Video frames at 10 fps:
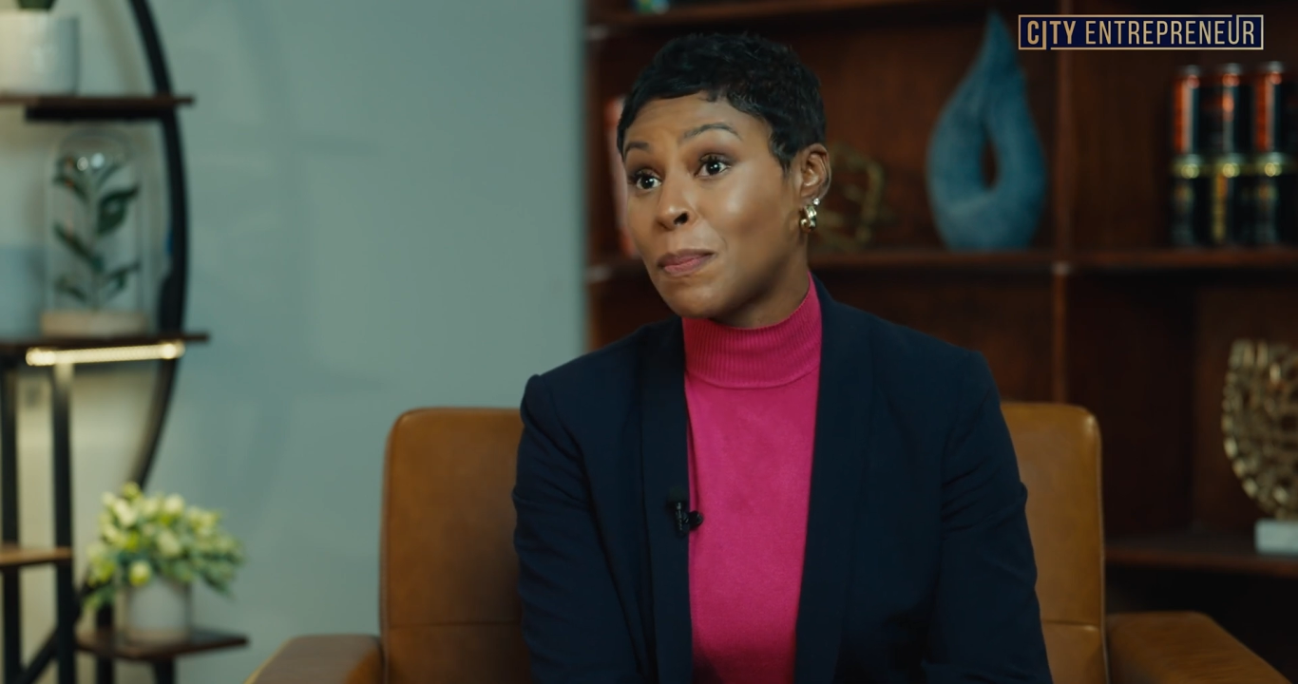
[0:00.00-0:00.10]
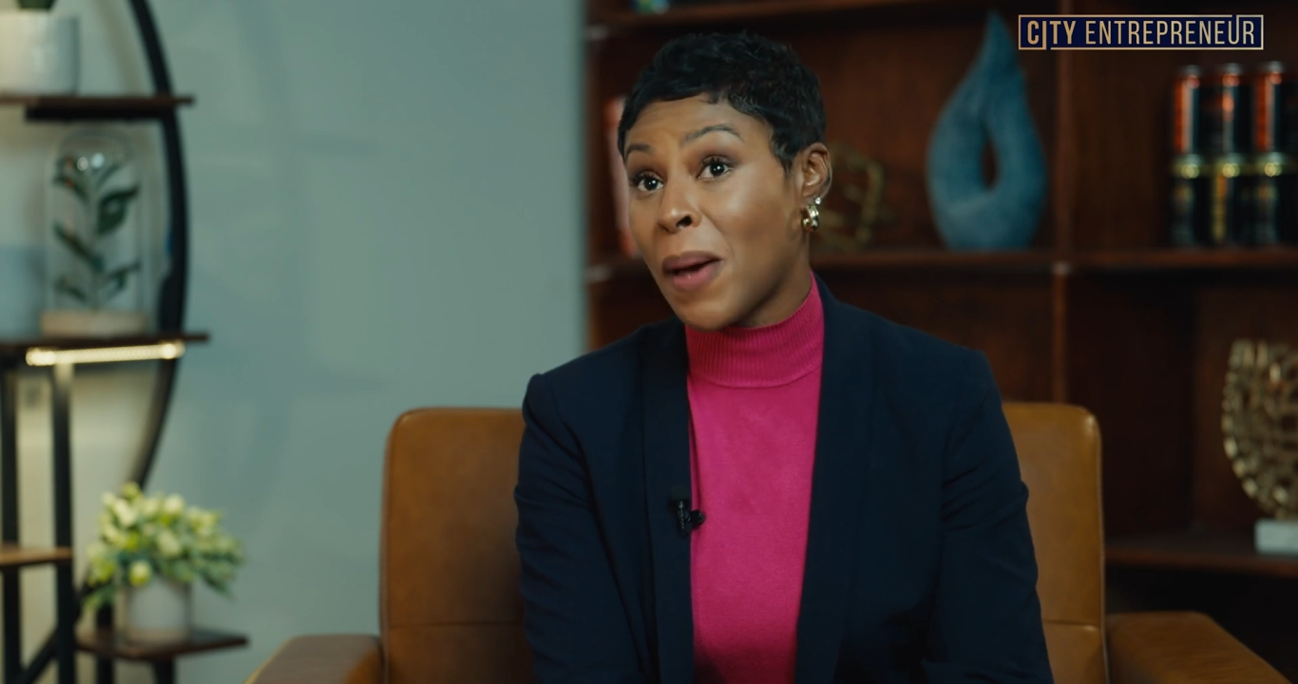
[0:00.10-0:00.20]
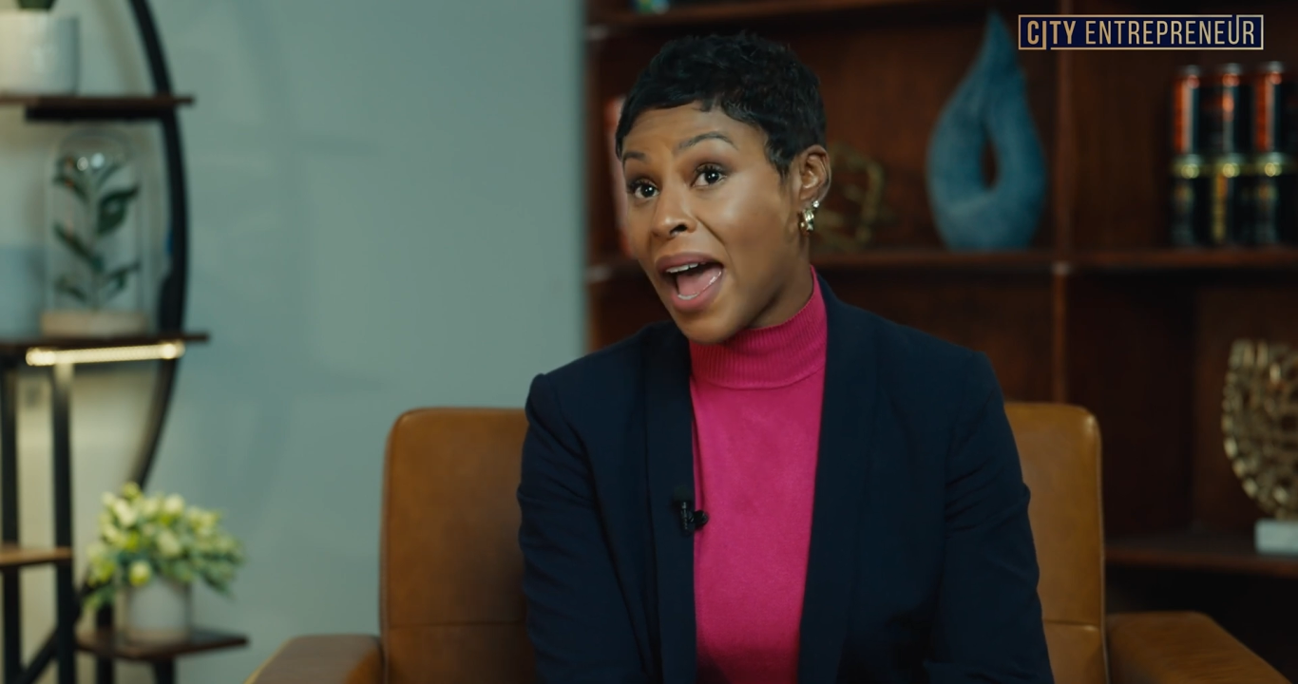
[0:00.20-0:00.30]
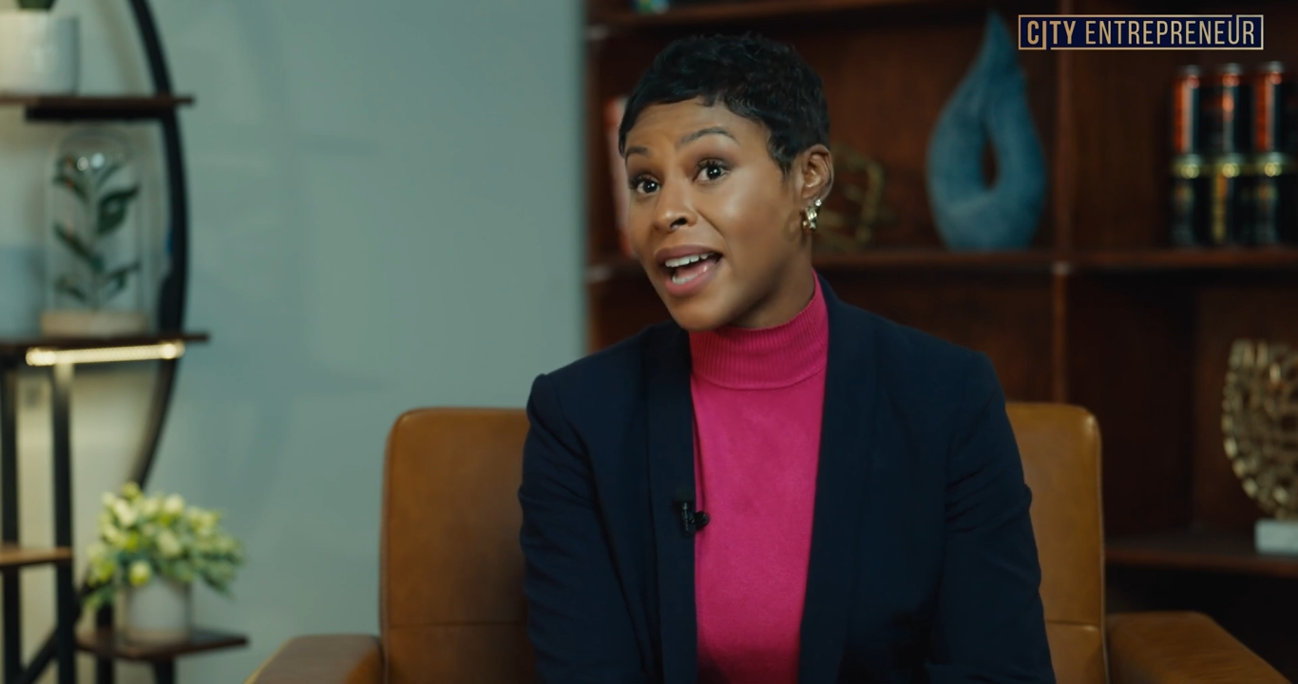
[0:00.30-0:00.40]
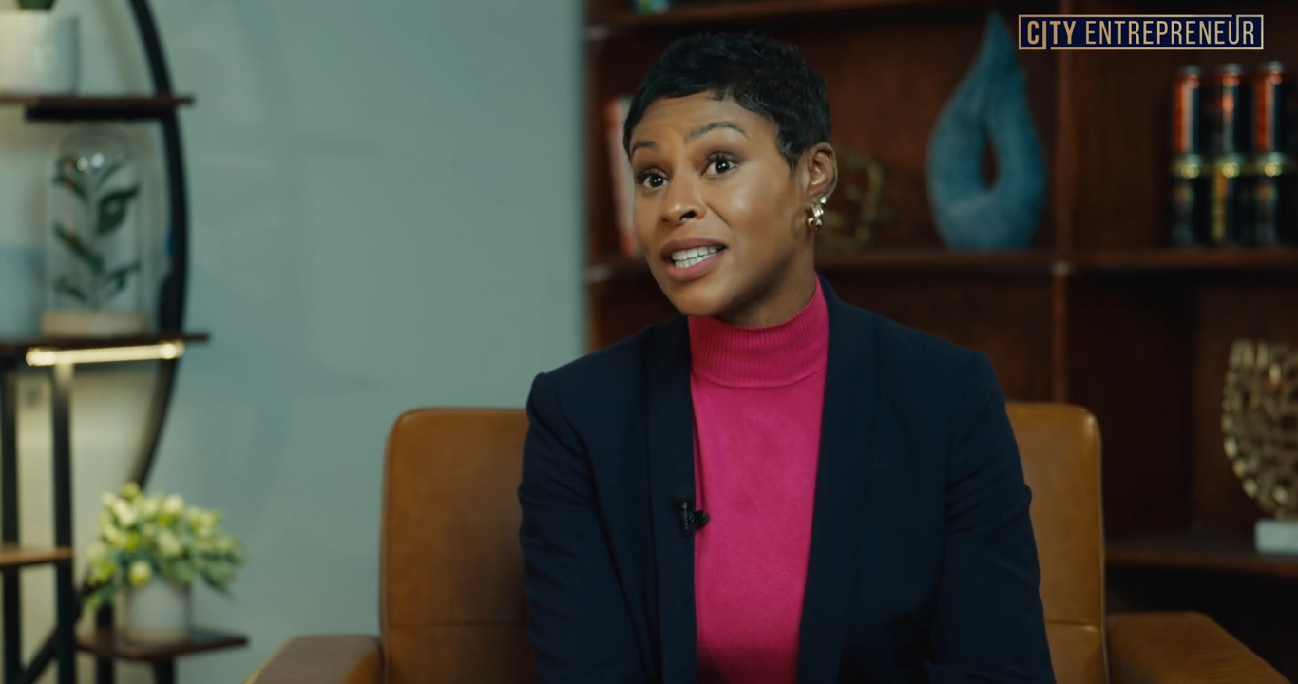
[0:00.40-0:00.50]

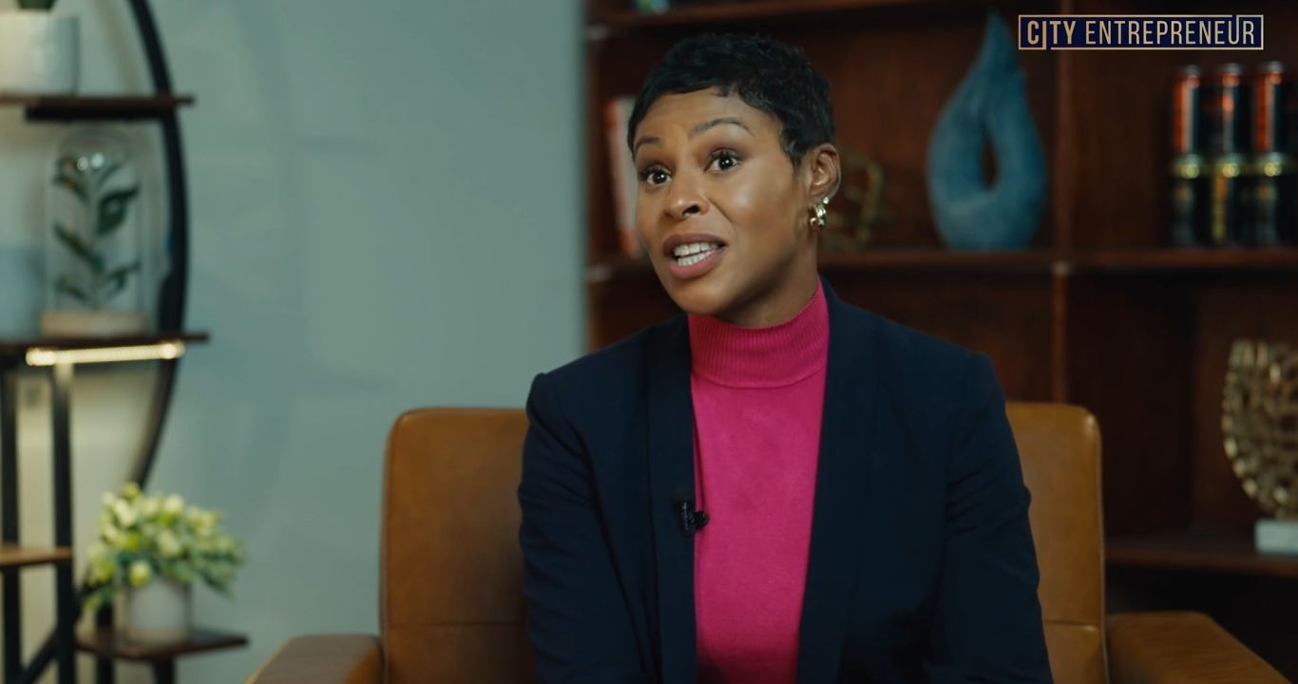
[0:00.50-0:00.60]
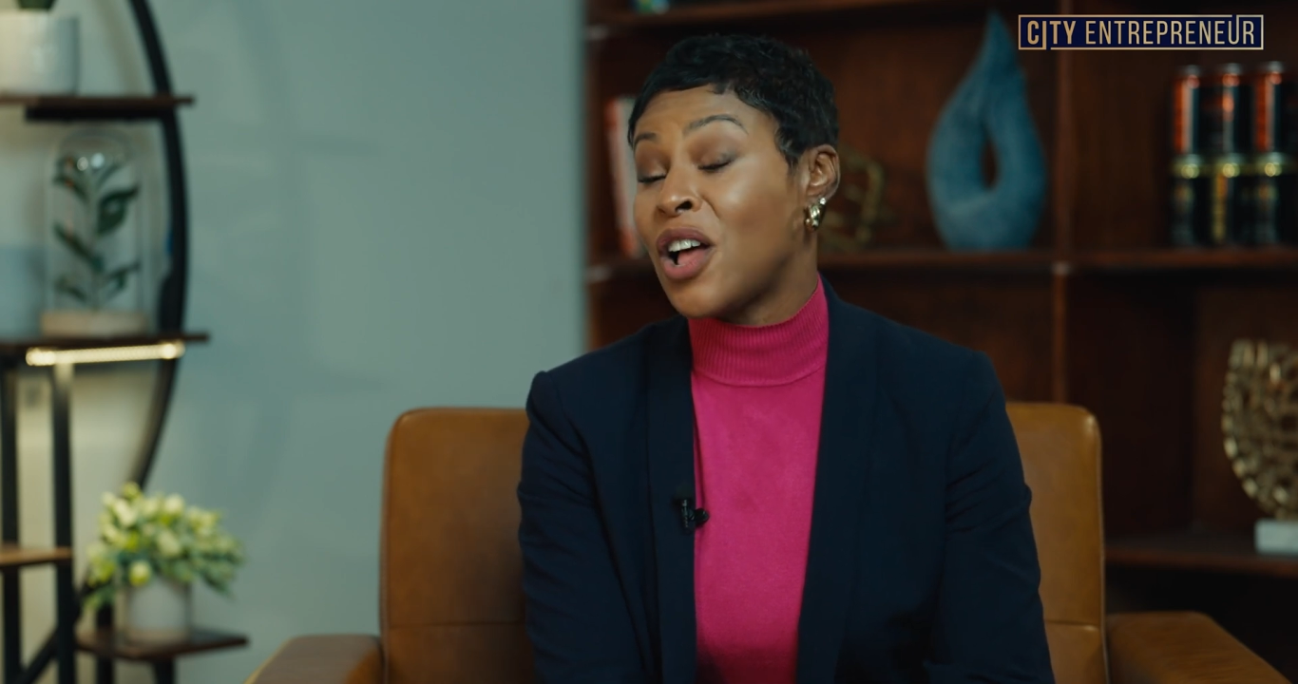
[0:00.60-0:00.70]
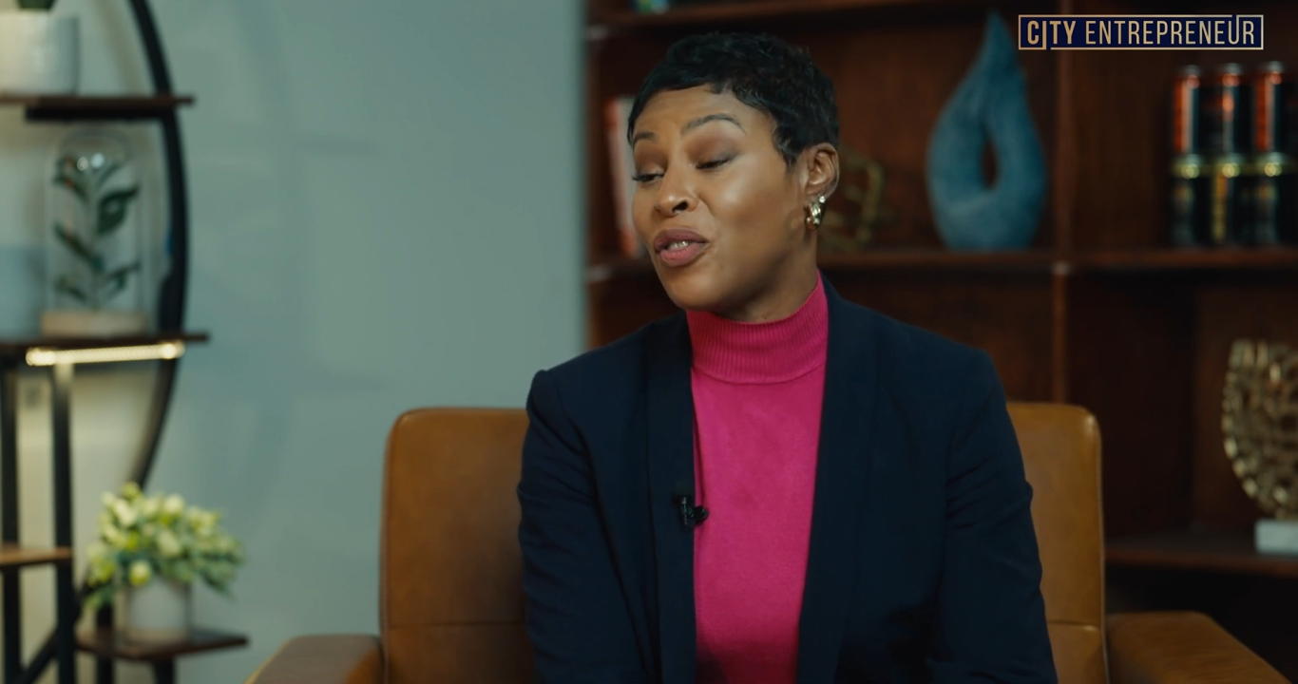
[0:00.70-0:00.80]
passed